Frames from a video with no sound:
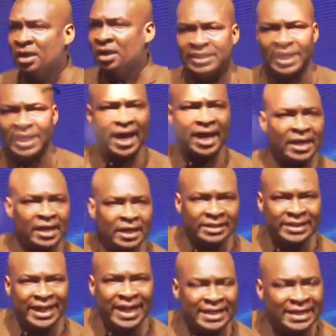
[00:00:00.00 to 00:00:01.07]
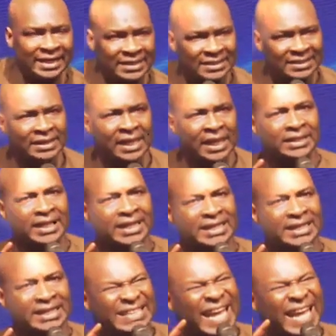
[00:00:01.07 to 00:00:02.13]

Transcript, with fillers: There, there, is, there is an